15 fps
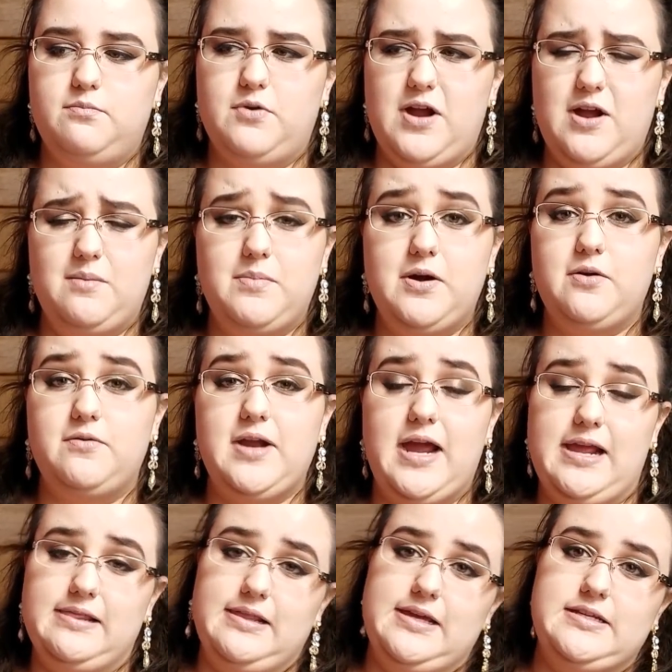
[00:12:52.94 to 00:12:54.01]
brow bone
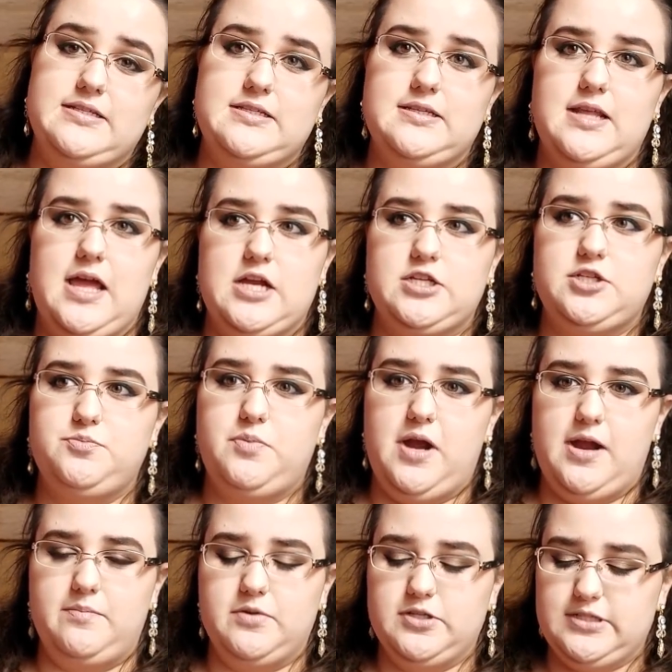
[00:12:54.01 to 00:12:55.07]
highlight /
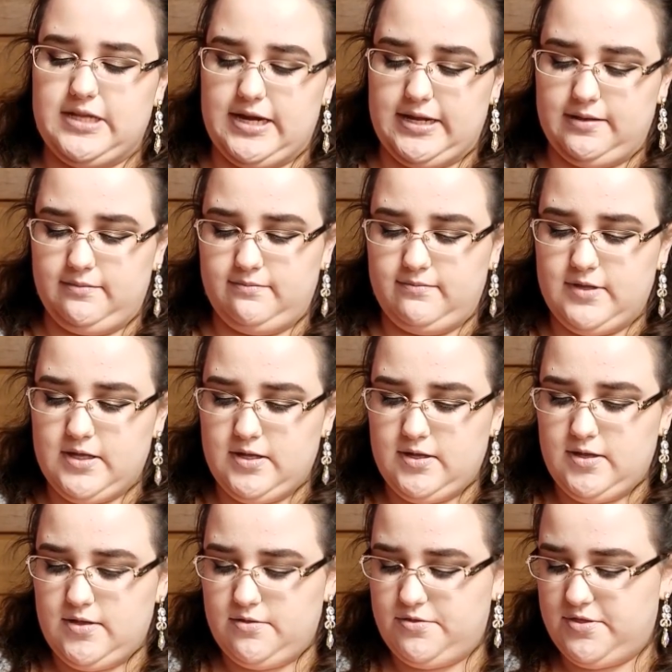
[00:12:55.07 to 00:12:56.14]
primer setting
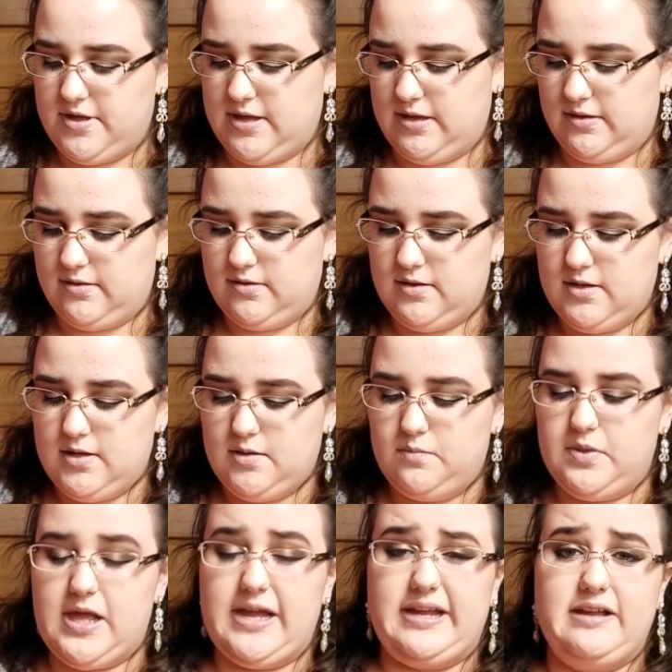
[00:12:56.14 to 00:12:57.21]
thing.
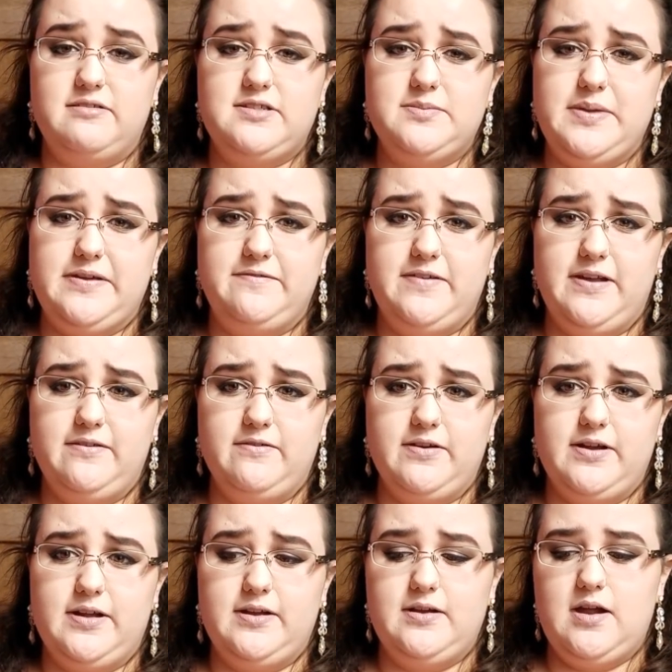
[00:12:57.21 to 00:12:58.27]
Blackout's my
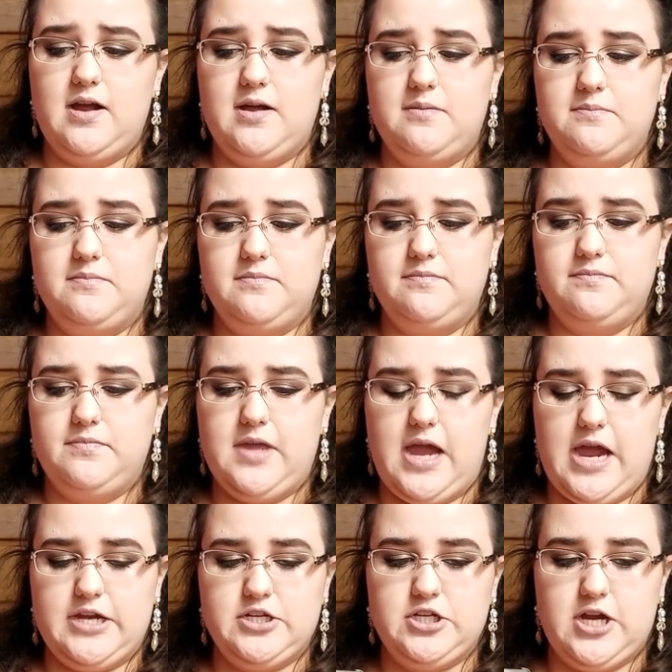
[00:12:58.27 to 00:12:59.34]
favorite
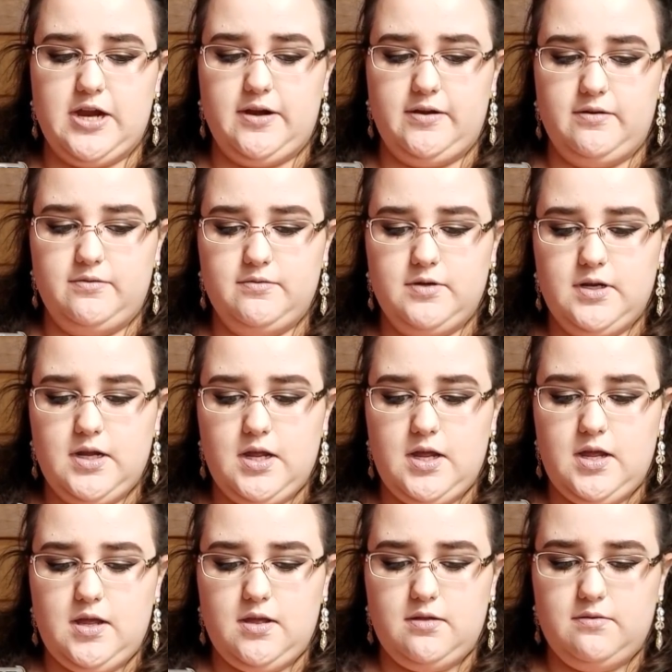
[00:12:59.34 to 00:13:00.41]
eyeshadow.
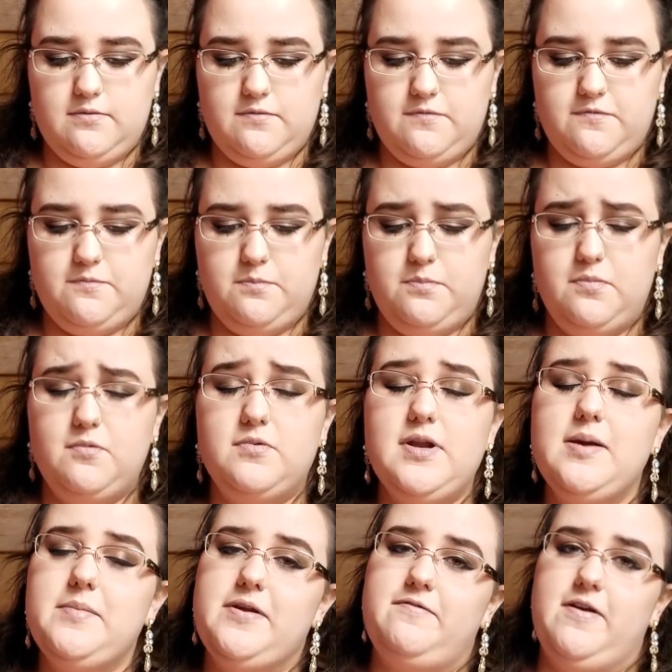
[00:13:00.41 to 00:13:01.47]

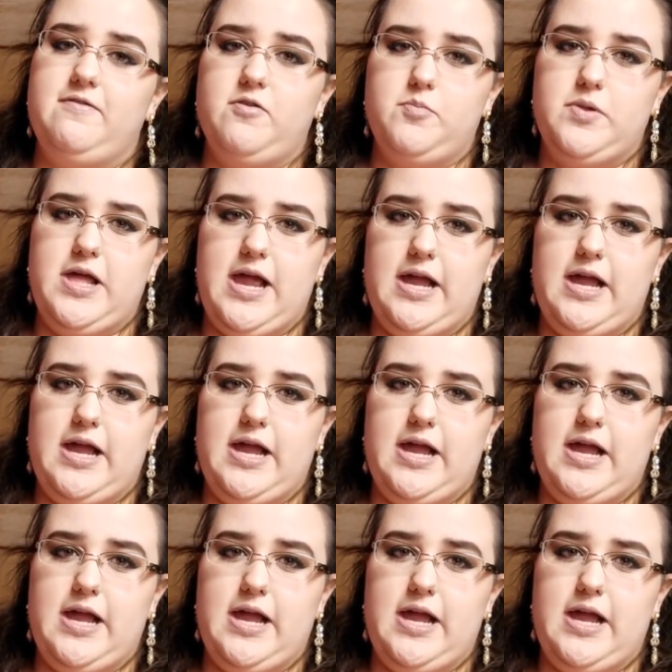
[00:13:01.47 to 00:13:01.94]
Not my favorite